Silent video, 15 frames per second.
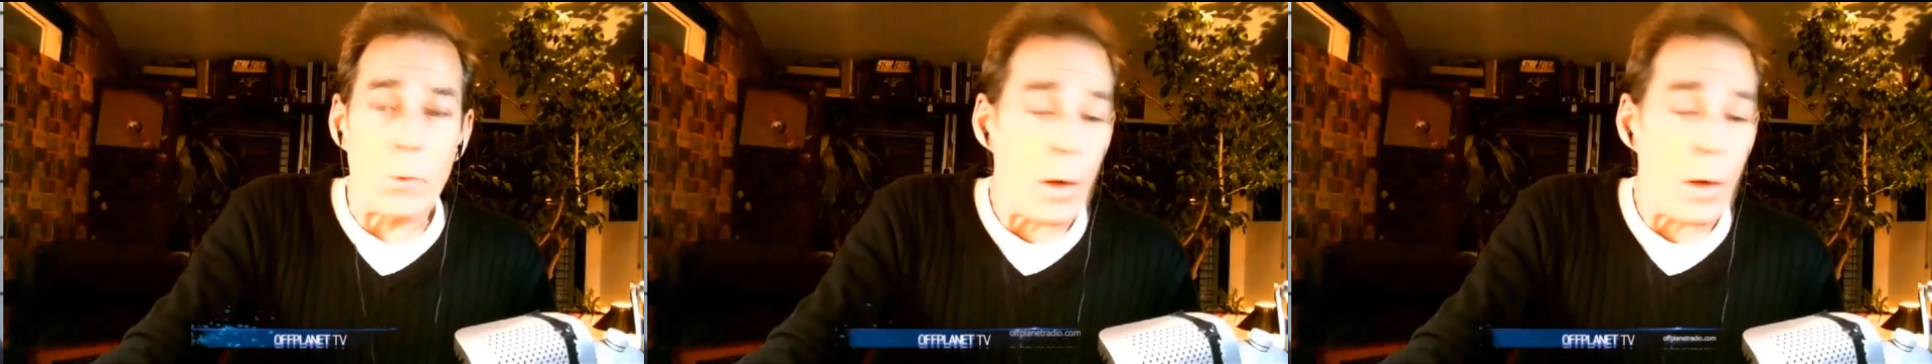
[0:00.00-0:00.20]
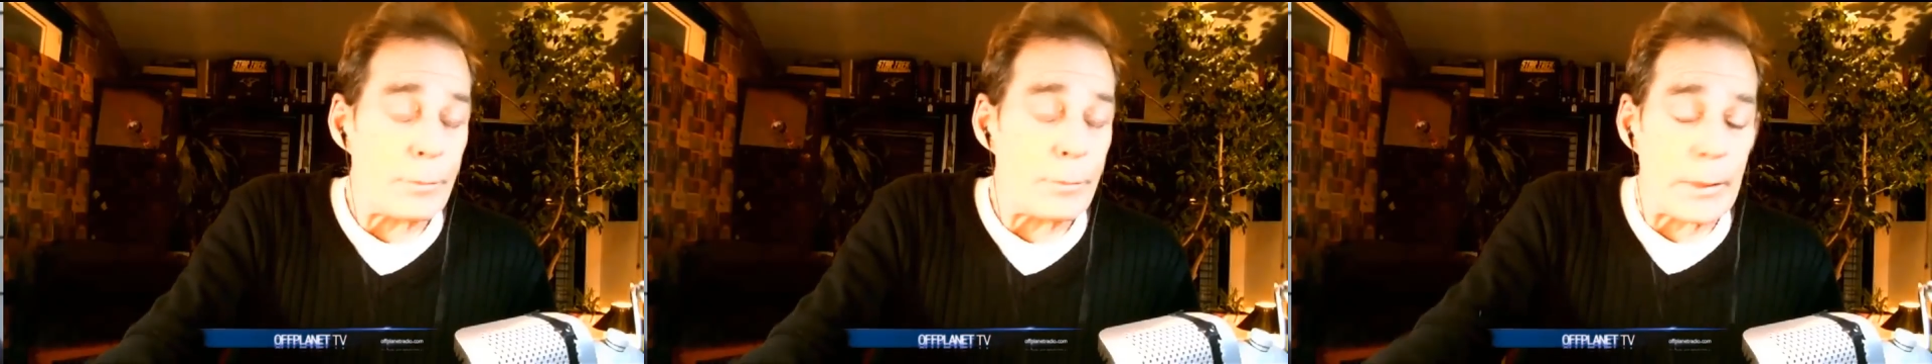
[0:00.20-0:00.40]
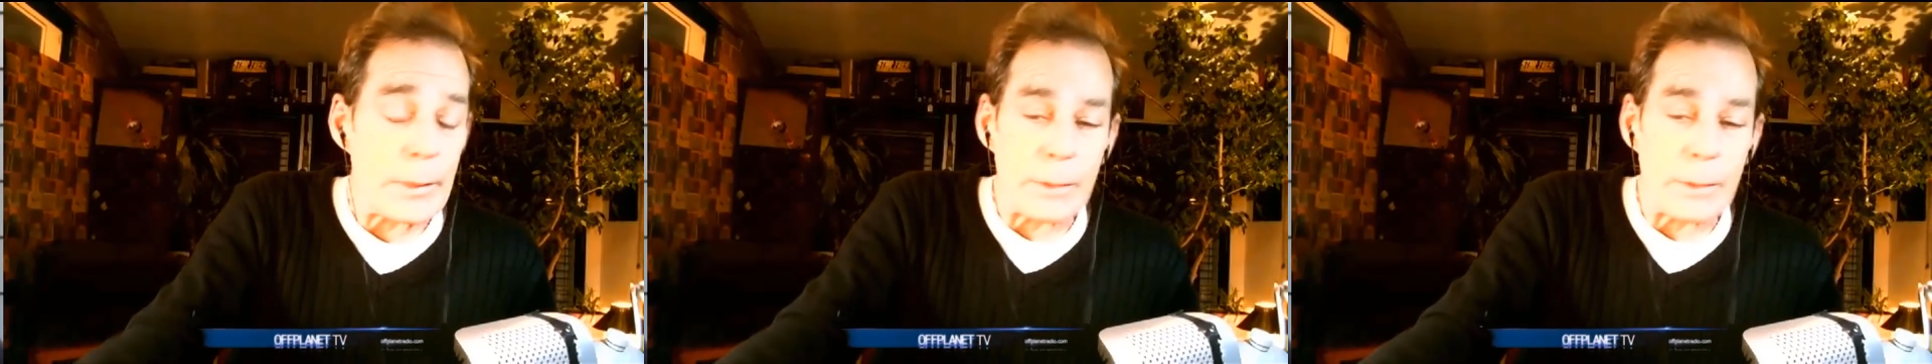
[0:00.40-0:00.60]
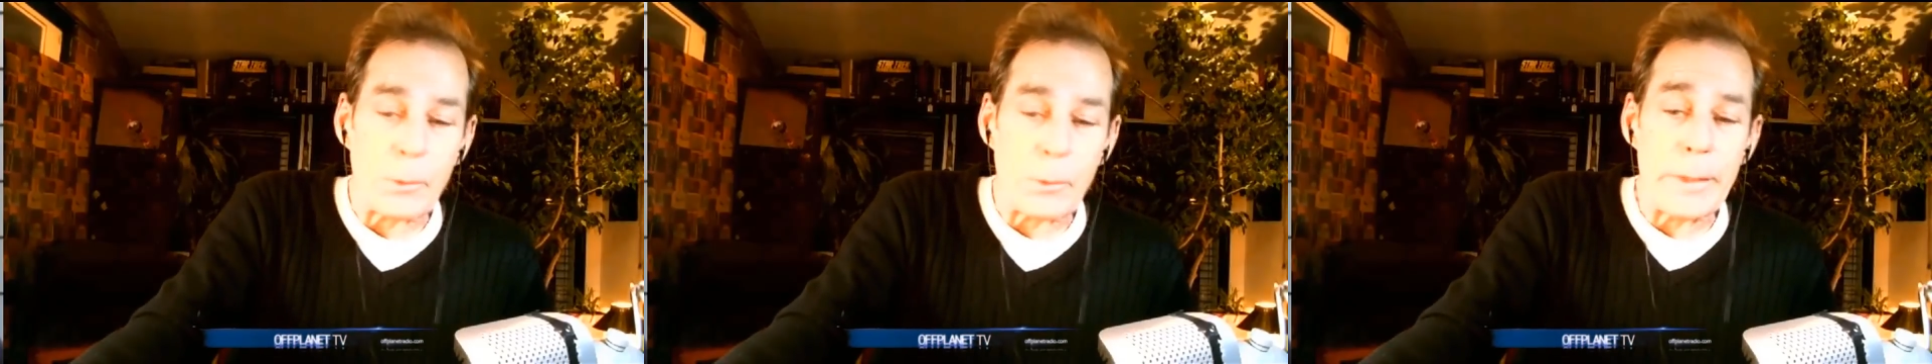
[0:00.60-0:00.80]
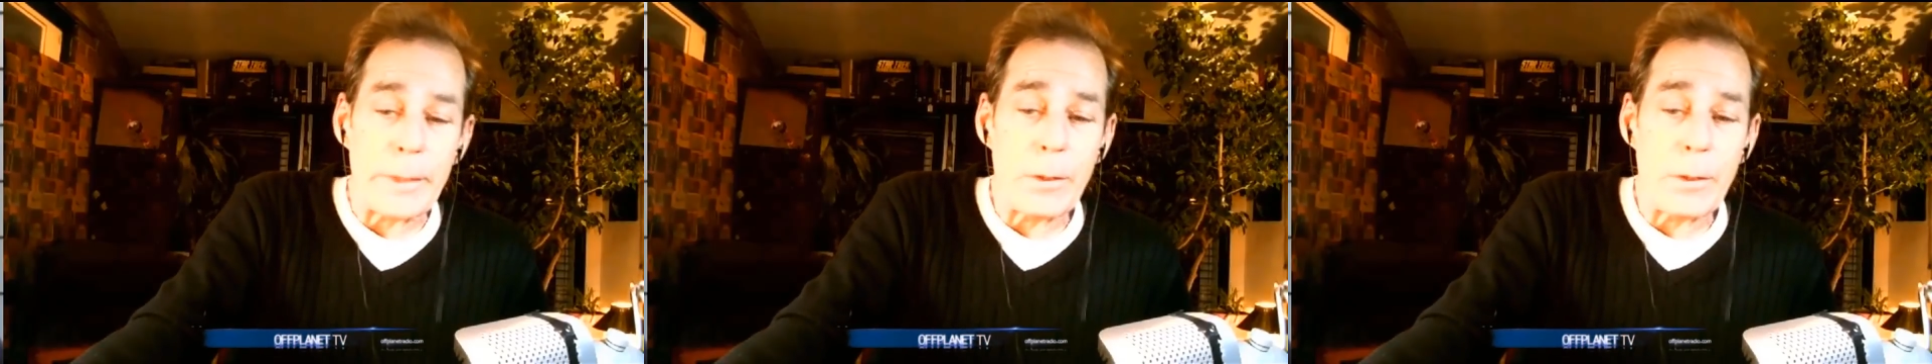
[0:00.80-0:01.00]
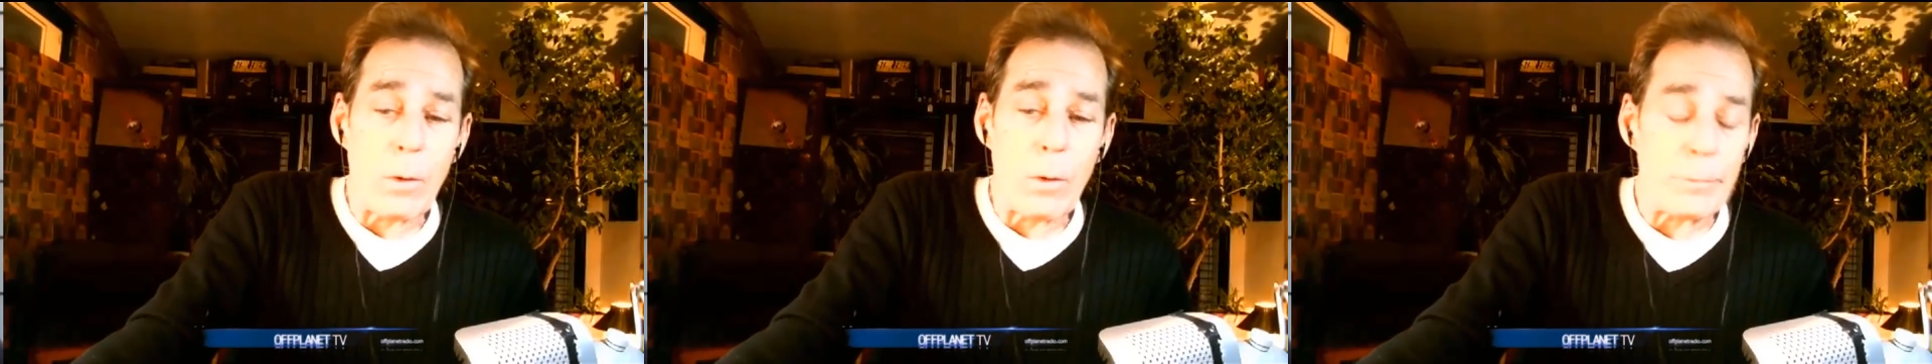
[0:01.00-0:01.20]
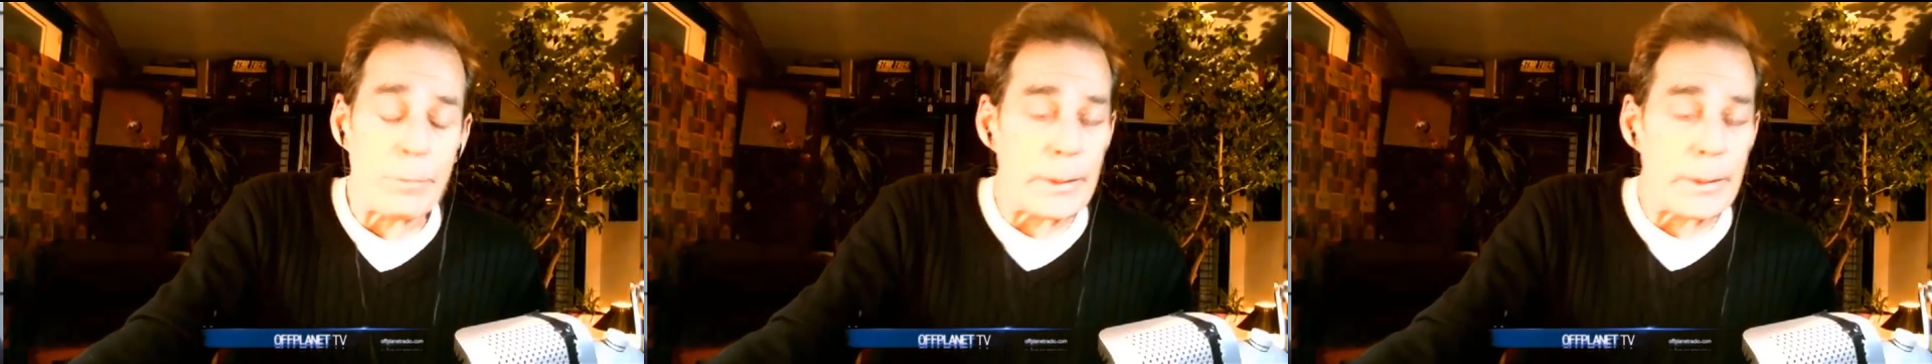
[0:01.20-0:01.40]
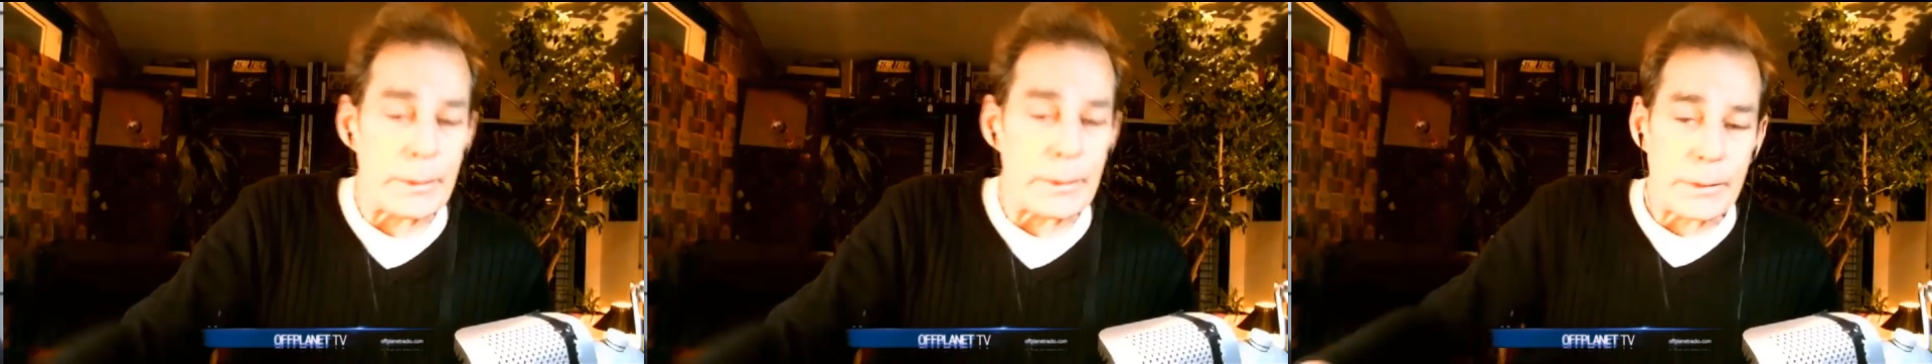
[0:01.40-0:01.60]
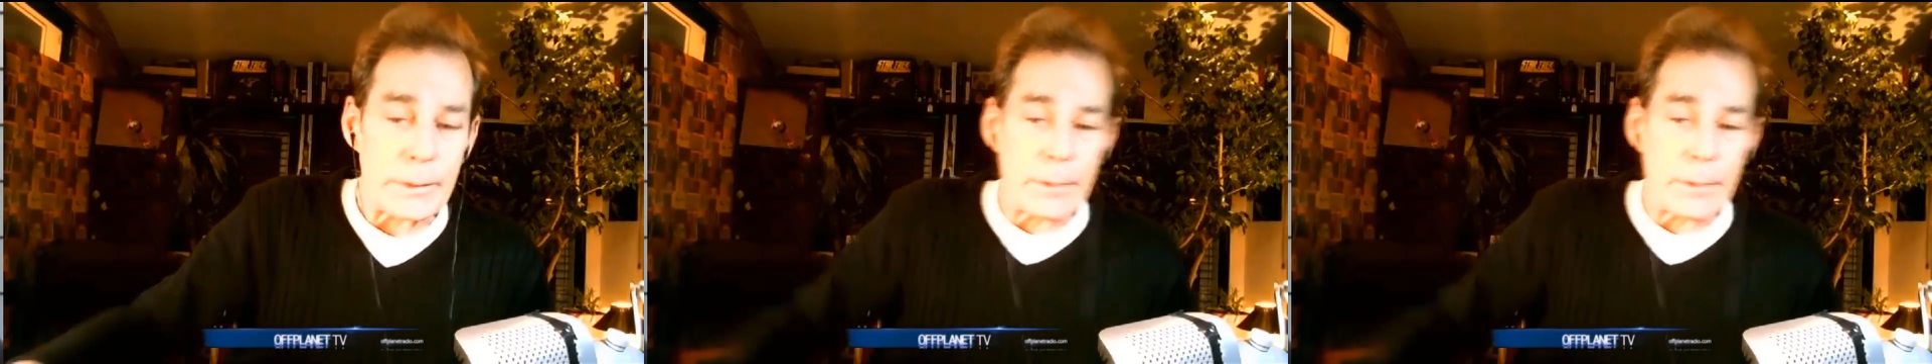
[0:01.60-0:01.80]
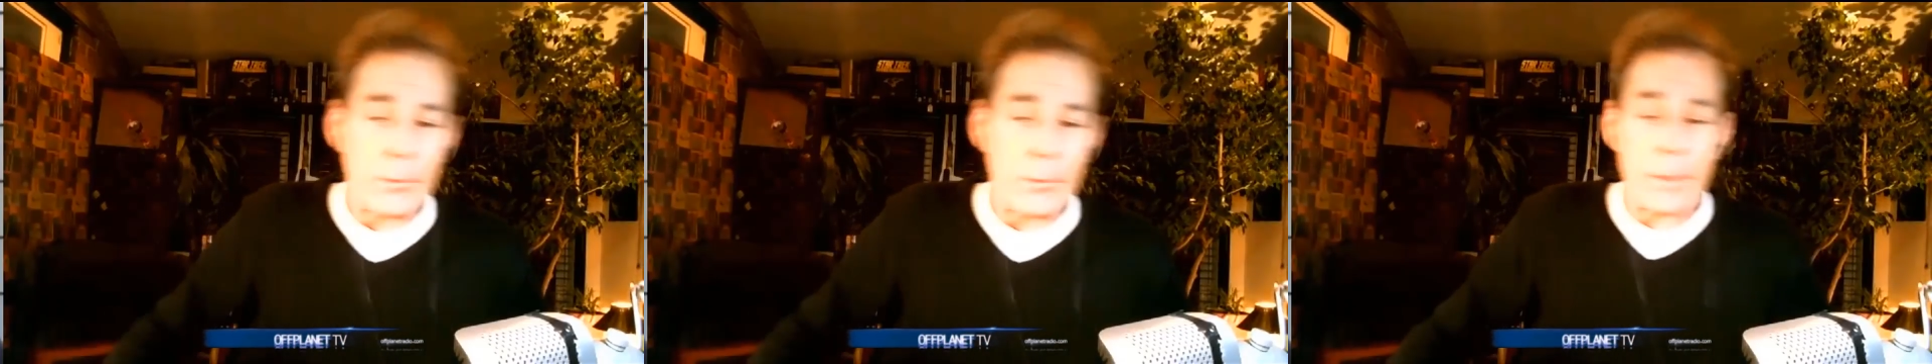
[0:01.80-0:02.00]
Off Planet Radio, Off Planet
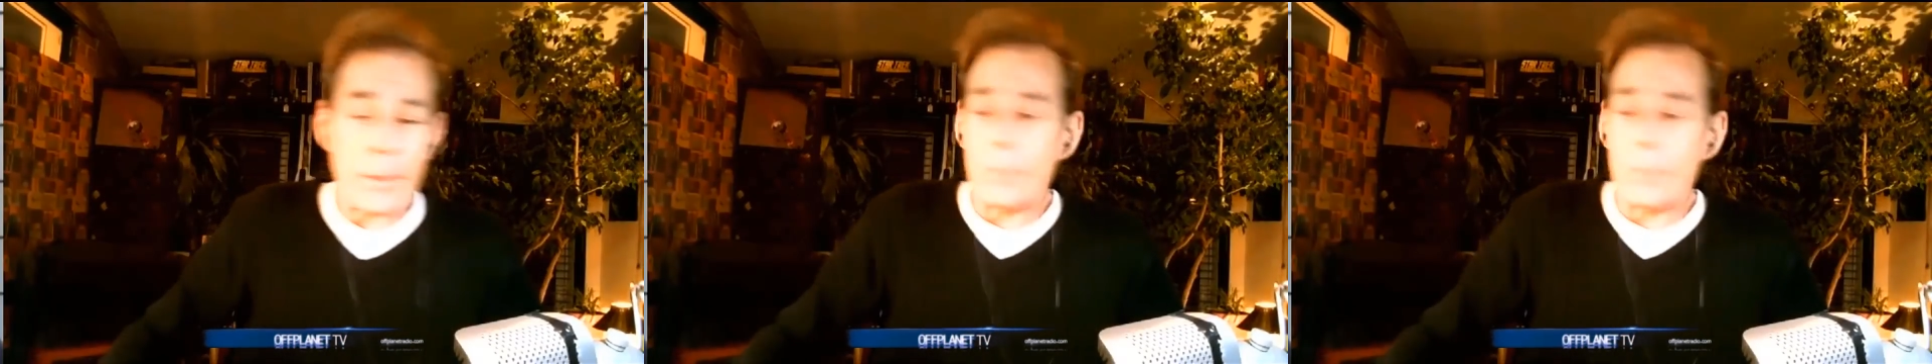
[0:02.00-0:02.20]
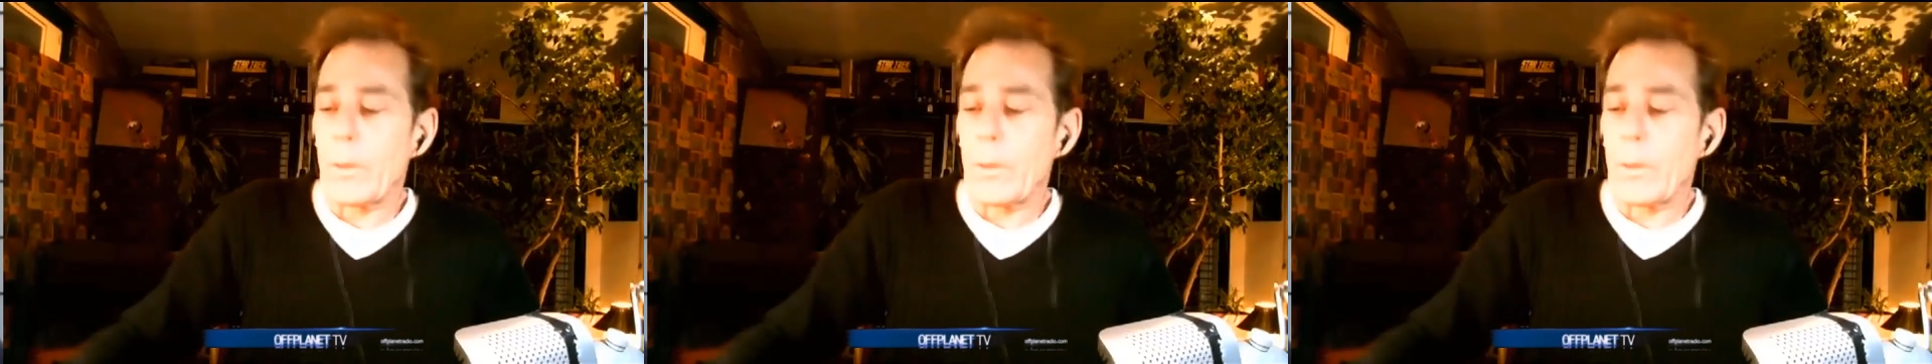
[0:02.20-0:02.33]
TV.